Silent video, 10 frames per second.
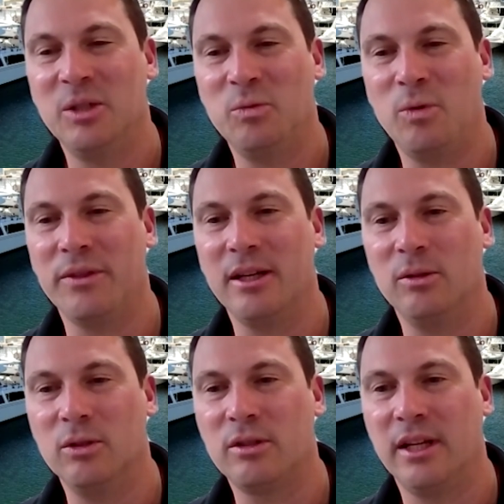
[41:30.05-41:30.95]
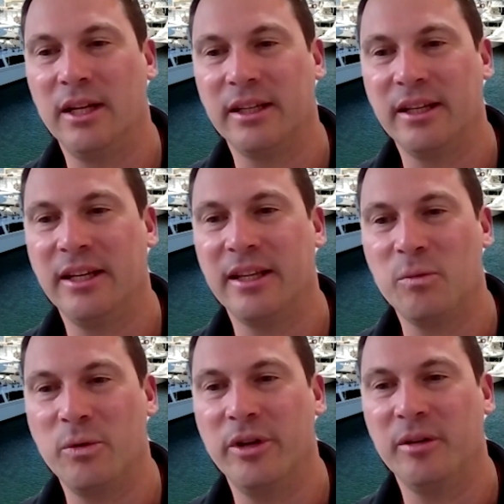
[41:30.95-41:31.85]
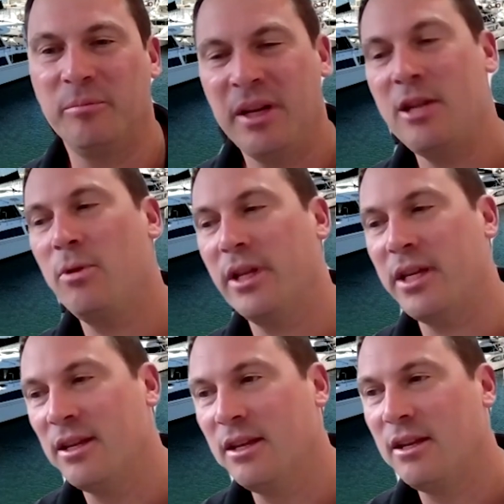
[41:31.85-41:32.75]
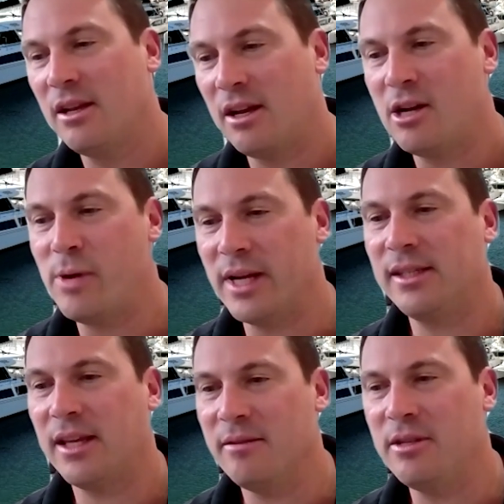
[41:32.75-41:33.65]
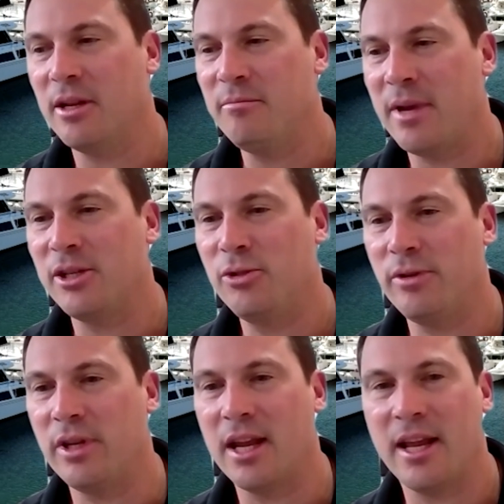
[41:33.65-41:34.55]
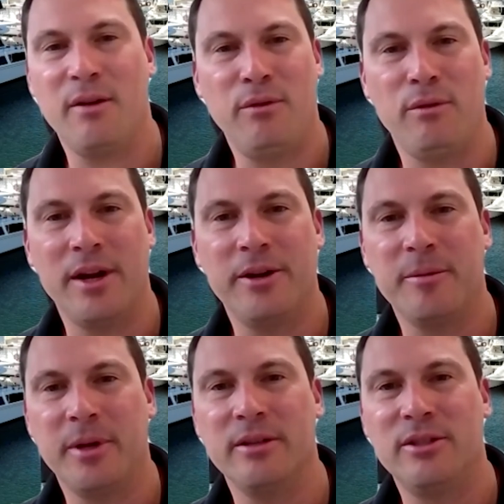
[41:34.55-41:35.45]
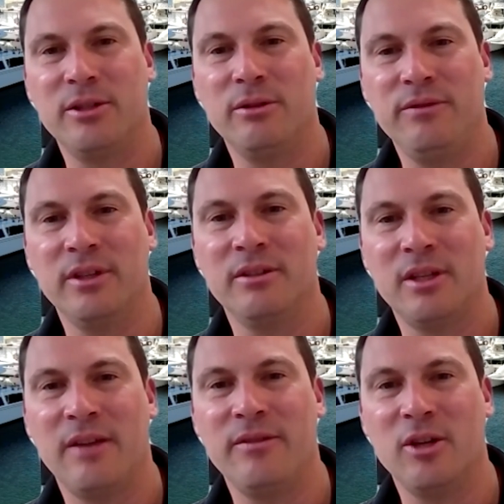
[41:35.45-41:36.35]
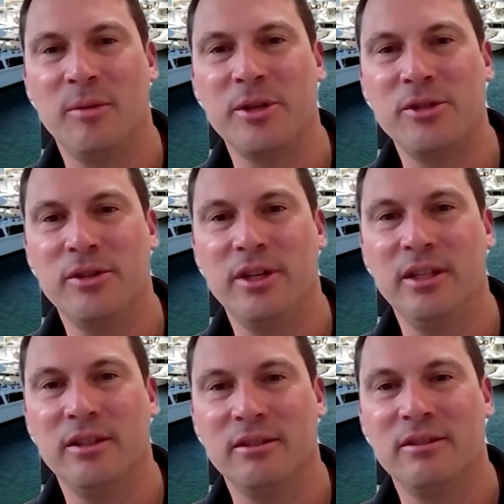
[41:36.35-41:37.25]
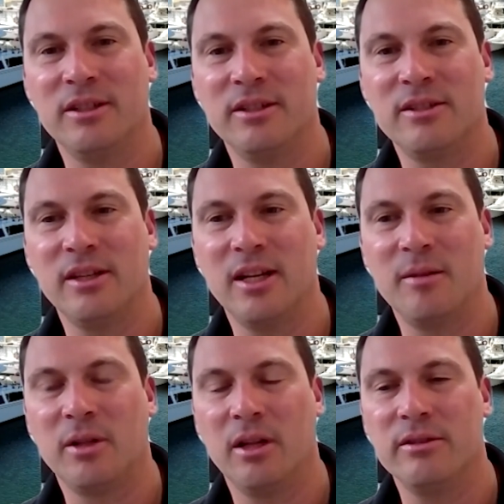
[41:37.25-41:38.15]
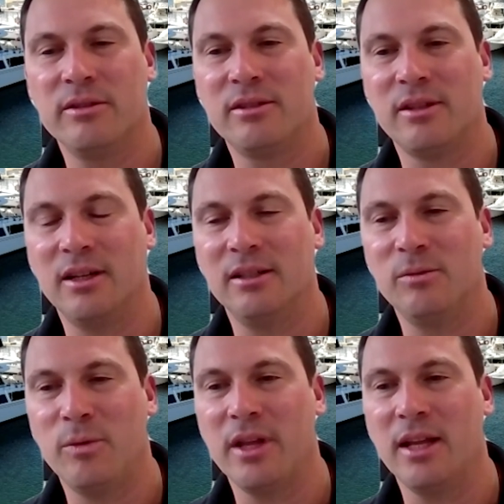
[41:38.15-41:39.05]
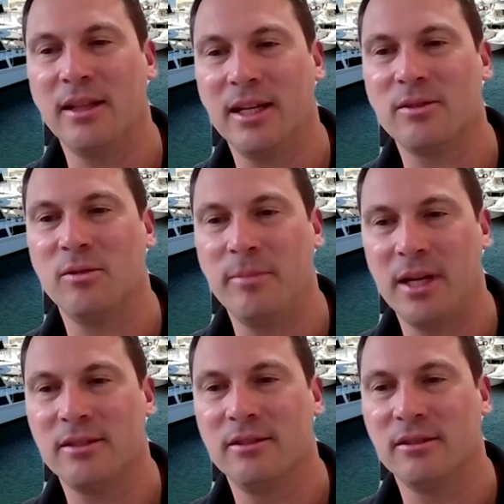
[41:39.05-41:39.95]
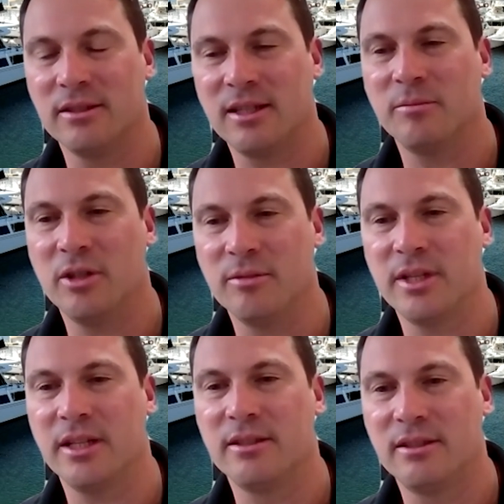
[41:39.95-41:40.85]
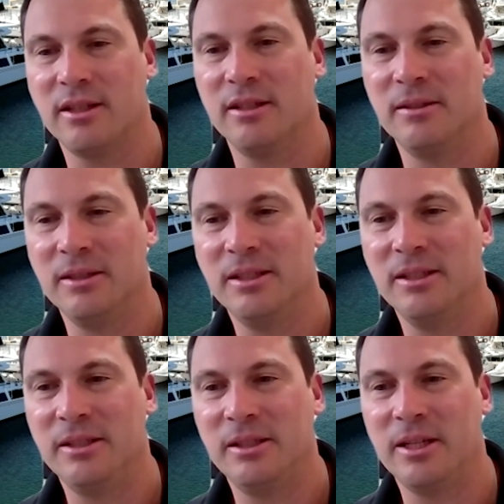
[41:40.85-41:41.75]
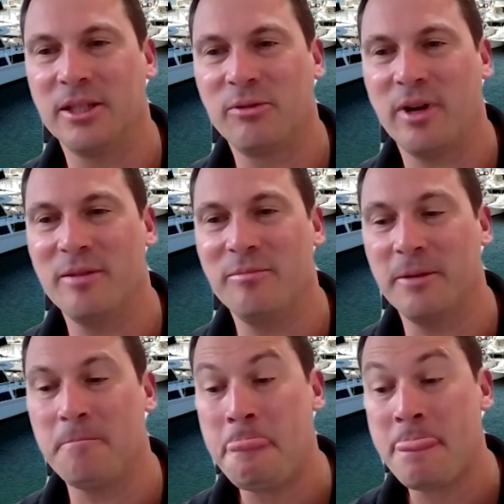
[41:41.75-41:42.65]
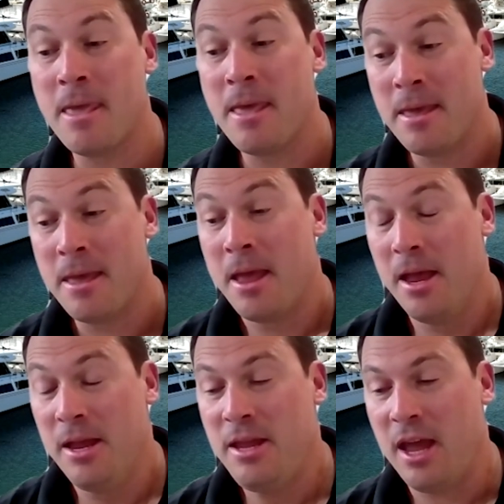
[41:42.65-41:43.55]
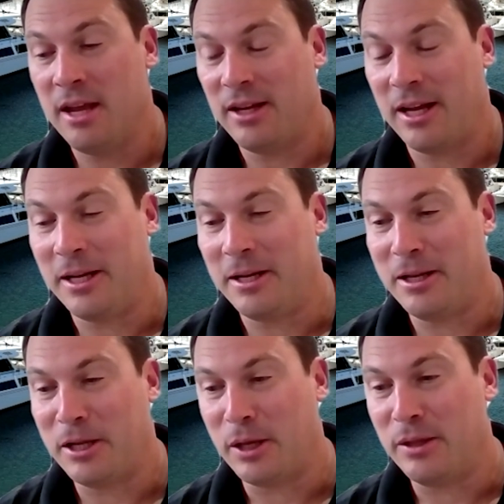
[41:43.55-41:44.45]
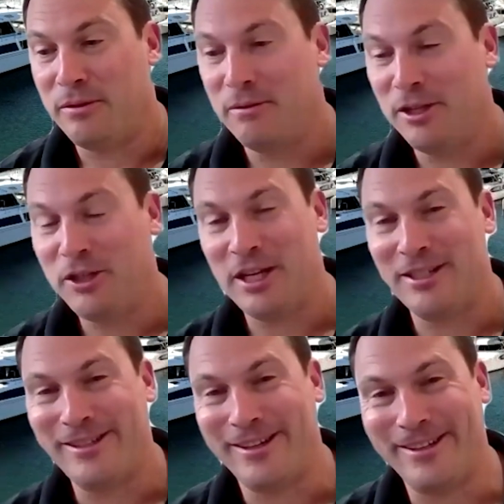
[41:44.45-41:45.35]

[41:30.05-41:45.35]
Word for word: what they all look like and how they work. But equally, always say, you know, make sure you get out for a run on the boat too if you have the opportunity, and see it up close without the hustle and bustle. Sometimes that's great. But yeah, this year's